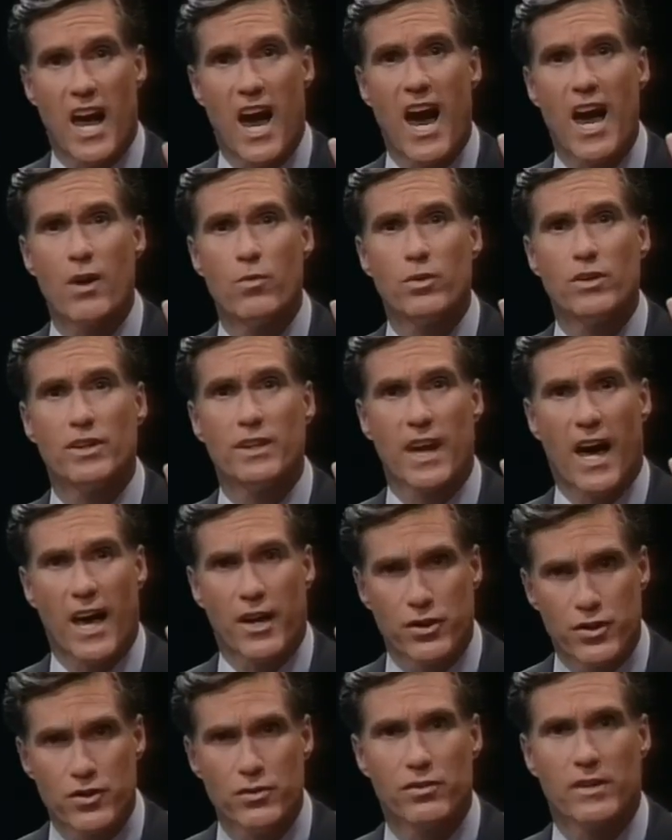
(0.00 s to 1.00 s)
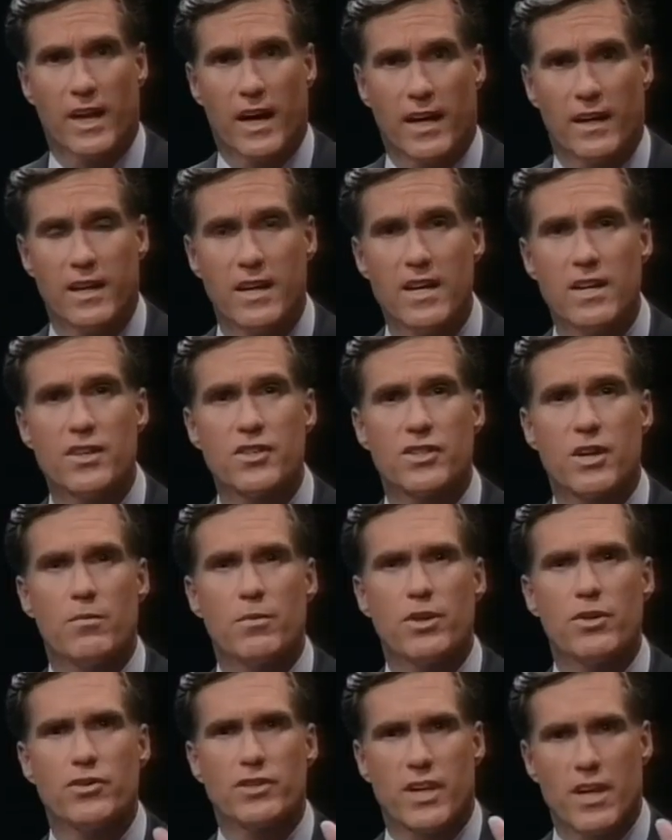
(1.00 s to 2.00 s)
I will not do that. Someone
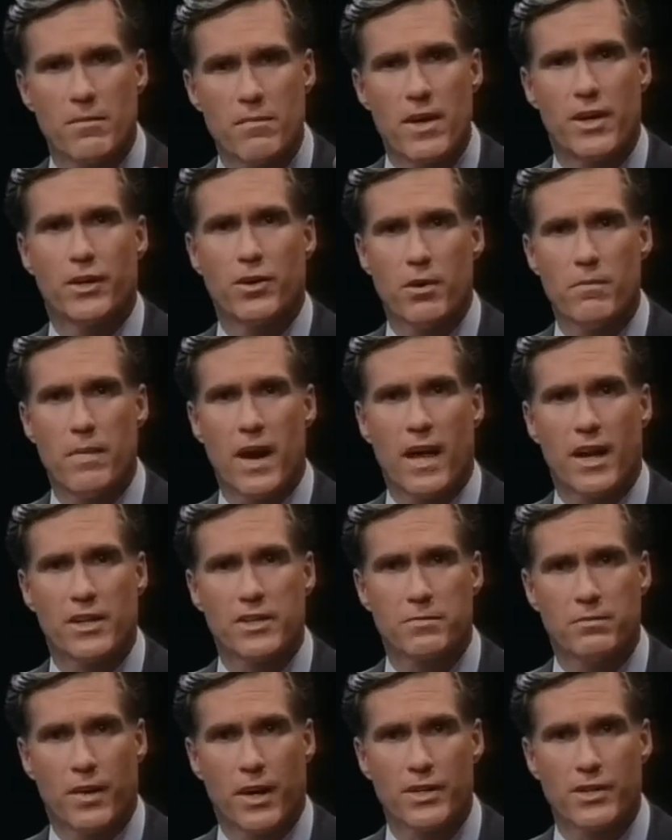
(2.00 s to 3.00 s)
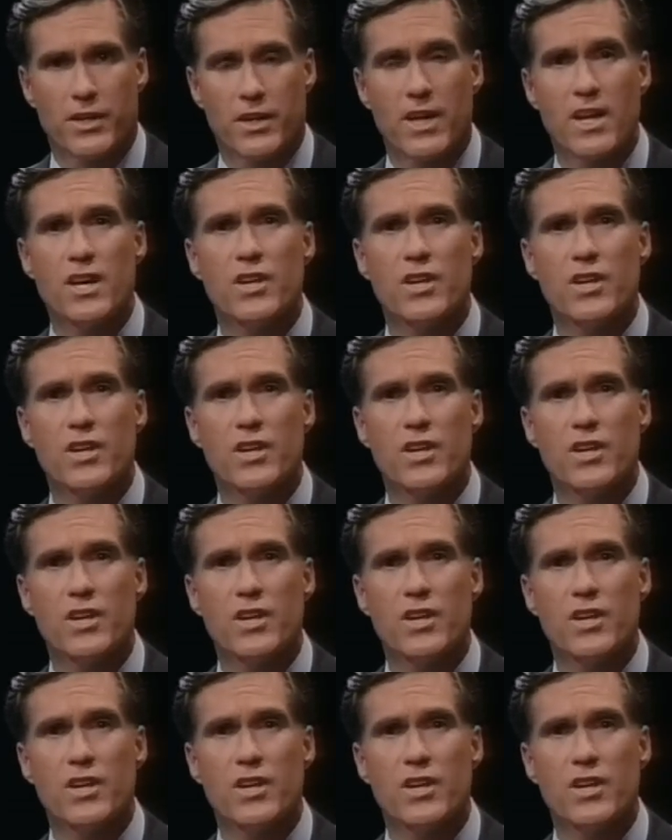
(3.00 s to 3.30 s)
who's committed to a balanced budget,